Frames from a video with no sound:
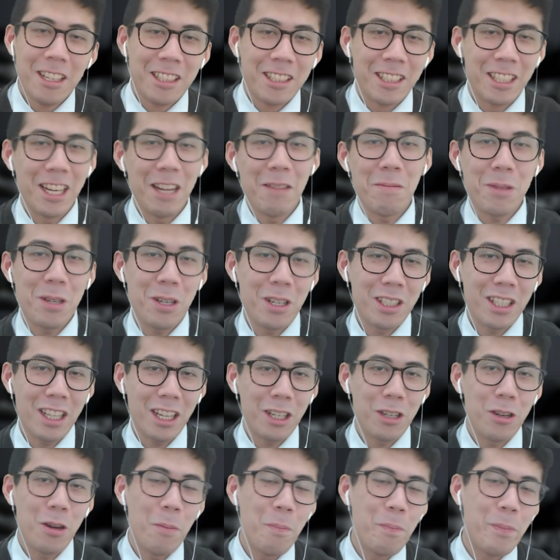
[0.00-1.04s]
Today I'm going to
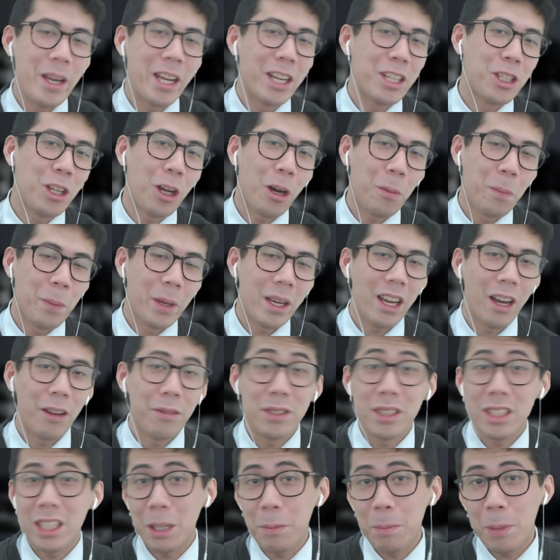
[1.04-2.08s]
tackle a big topic I've
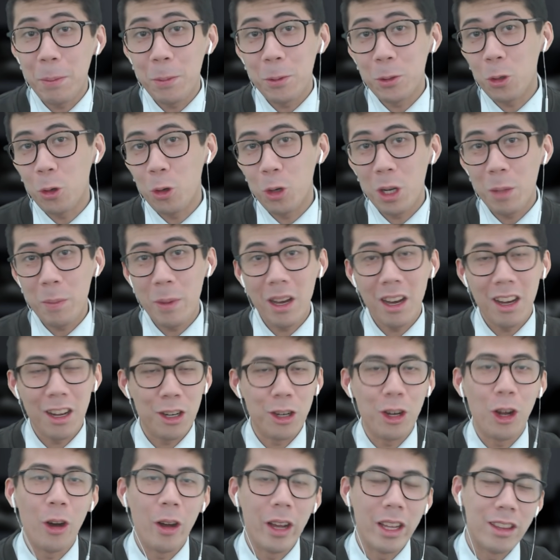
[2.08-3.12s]
seen people talk about a
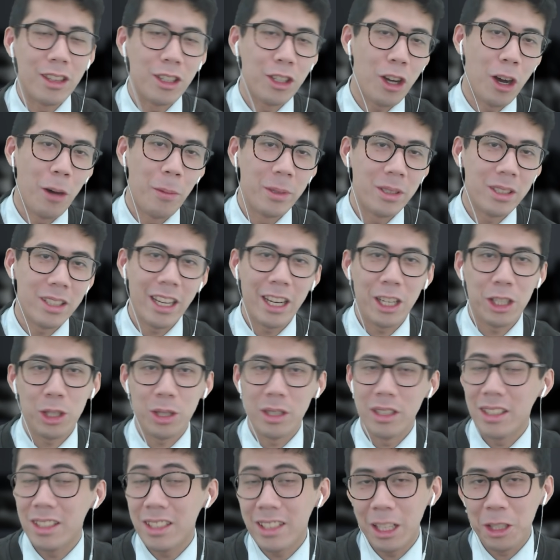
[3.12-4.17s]
lot in the comment
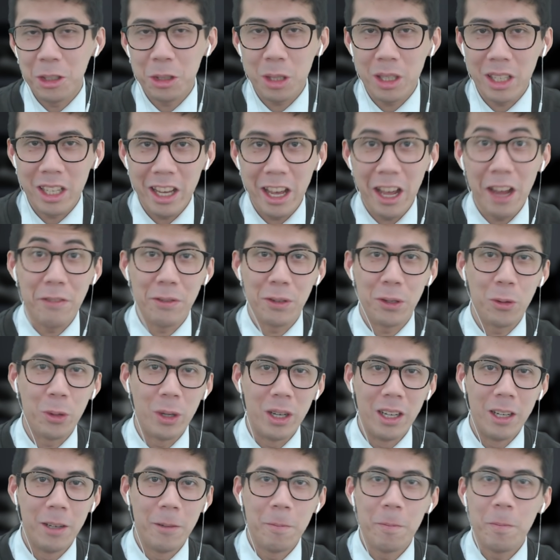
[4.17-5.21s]
section, essentially everywhere.